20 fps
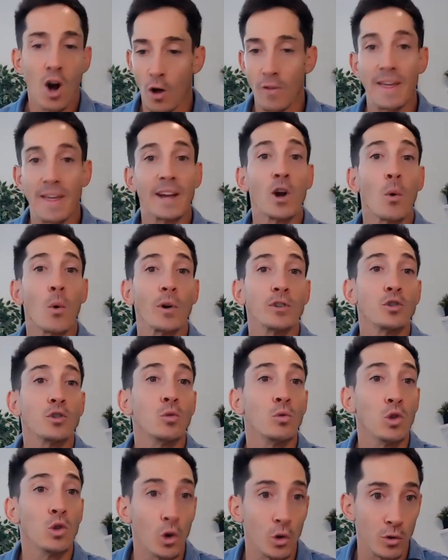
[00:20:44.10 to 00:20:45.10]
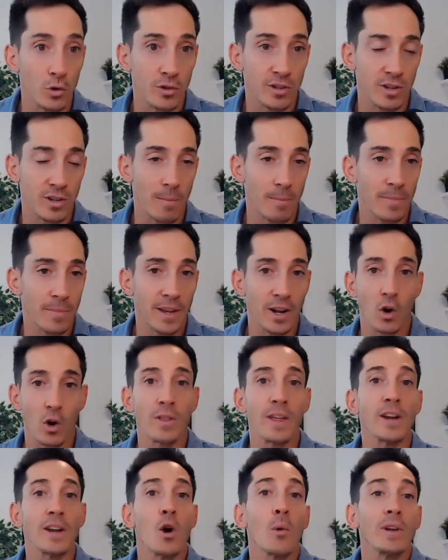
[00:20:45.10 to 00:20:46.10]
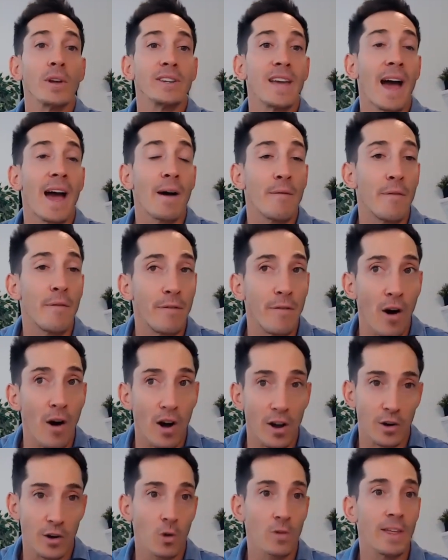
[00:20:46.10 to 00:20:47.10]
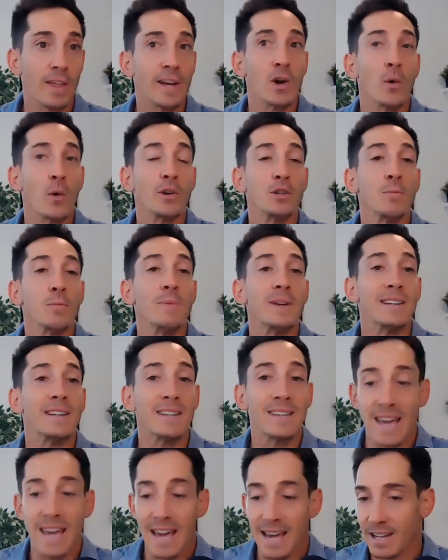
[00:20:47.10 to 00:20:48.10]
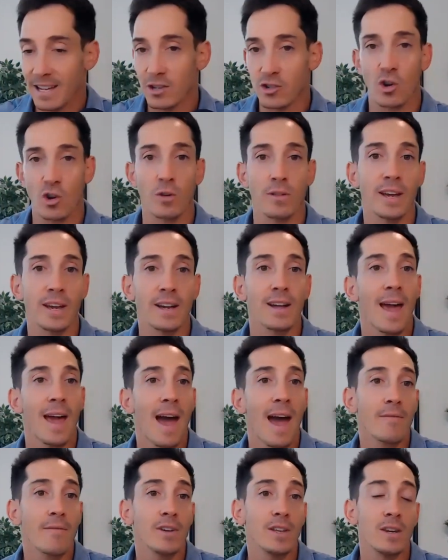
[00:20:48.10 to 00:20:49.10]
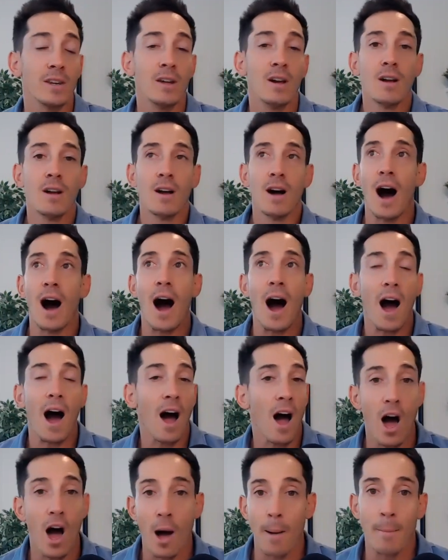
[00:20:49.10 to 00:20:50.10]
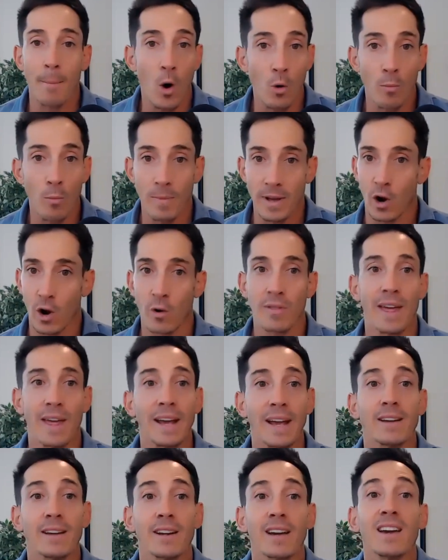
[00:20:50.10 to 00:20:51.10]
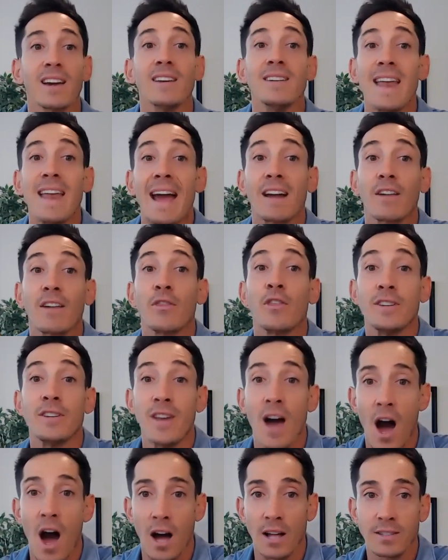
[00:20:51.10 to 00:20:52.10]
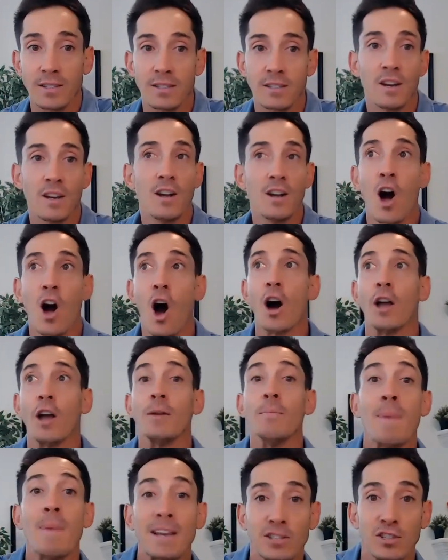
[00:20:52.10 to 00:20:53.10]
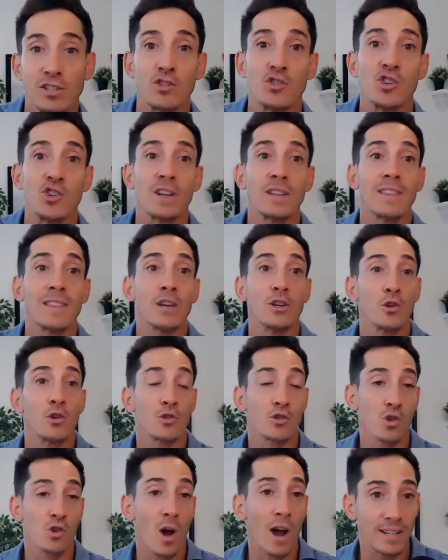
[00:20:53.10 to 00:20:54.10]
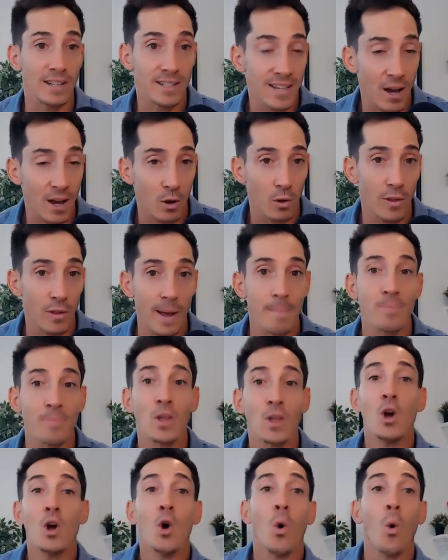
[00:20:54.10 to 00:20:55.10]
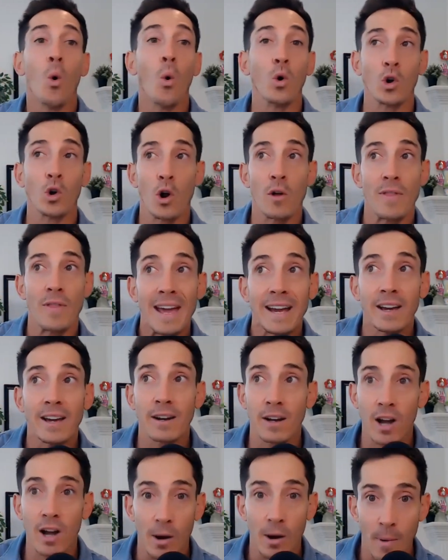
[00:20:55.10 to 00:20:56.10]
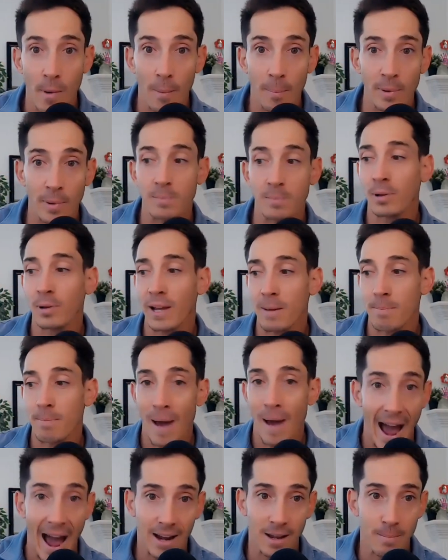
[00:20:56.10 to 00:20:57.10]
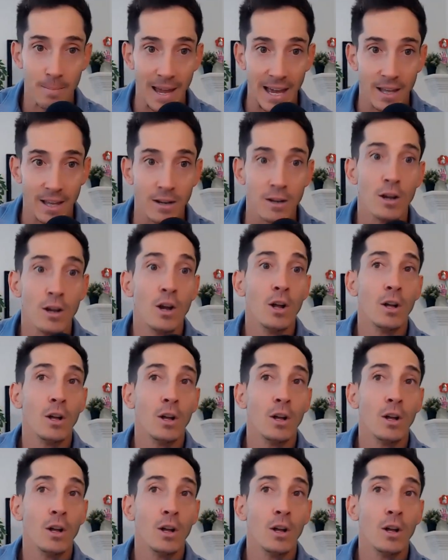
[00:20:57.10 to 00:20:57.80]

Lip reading: Are they going to learn something? Are they going to have fun? Are they going to be engaged? Are they going to have an aha moment? Are they going to connect the dots on messaging that you're trying to tell them? Or are they going to come up and play Pac-Man